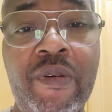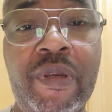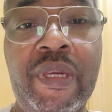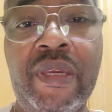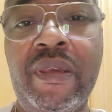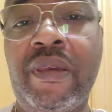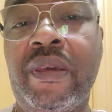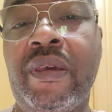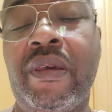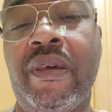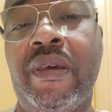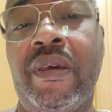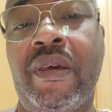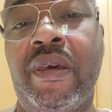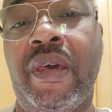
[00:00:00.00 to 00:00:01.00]
Okay?
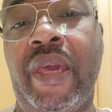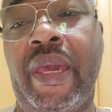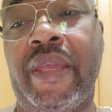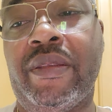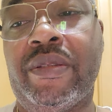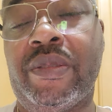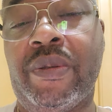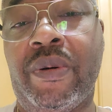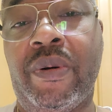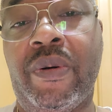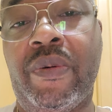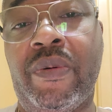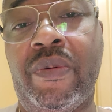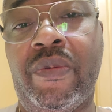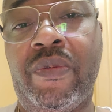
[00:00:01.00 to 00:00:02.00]
And
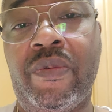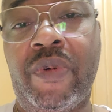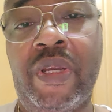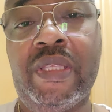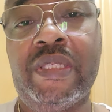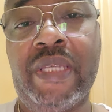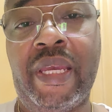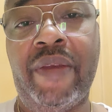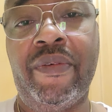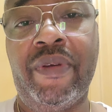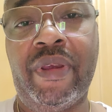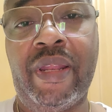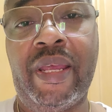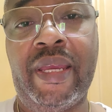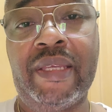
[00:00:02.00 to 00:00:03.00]
so once I
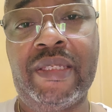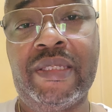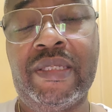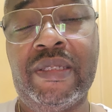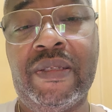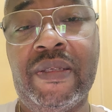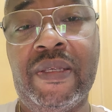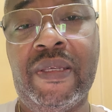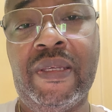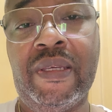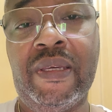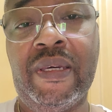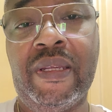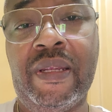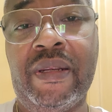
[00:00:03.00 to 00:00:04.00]
realized
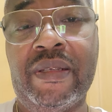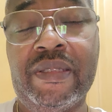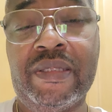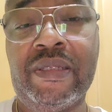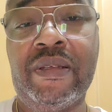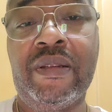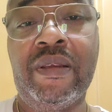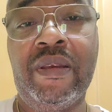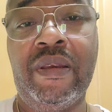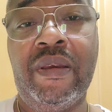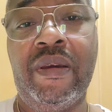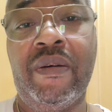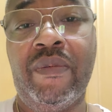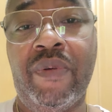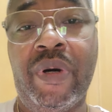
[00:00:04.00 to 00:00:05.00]
and understood
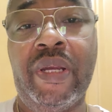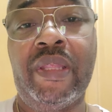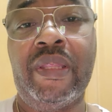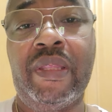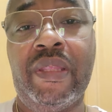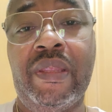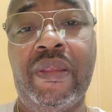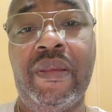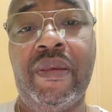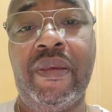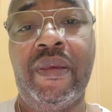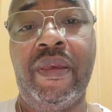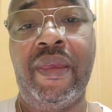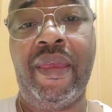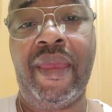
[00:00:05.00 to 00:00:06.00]
what
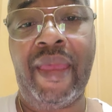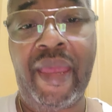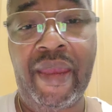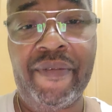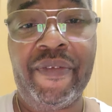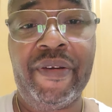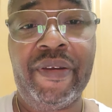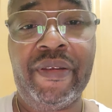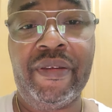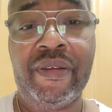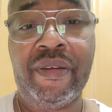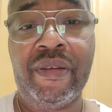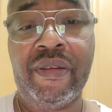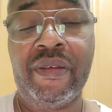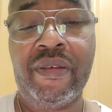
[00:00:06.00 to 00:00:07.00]

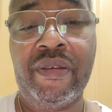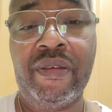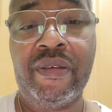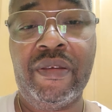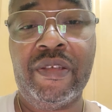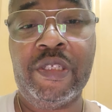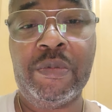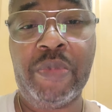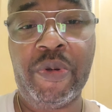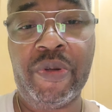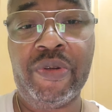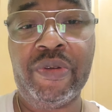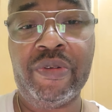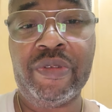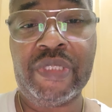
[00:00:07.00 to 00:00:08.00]
African
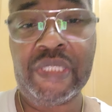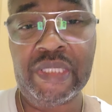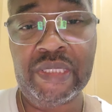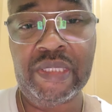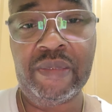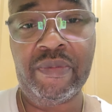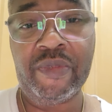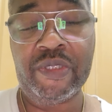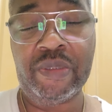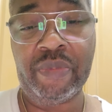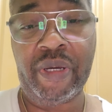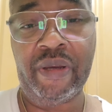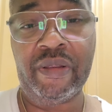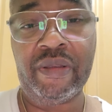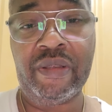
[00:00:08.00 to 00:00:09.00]
spiritual system was
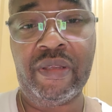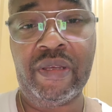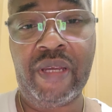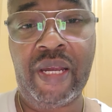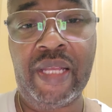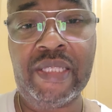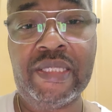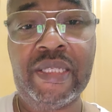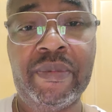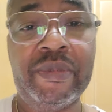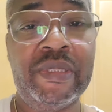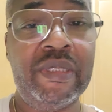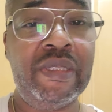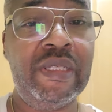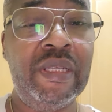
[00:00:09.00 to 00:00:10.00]
about,
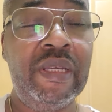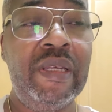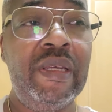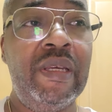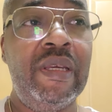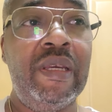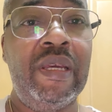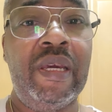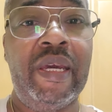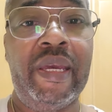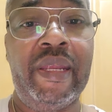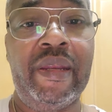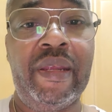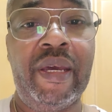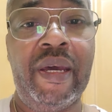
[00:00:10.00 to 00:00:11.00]
concepts and
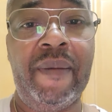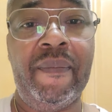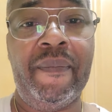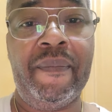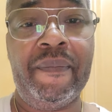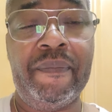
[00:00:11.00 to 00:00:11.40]
and um,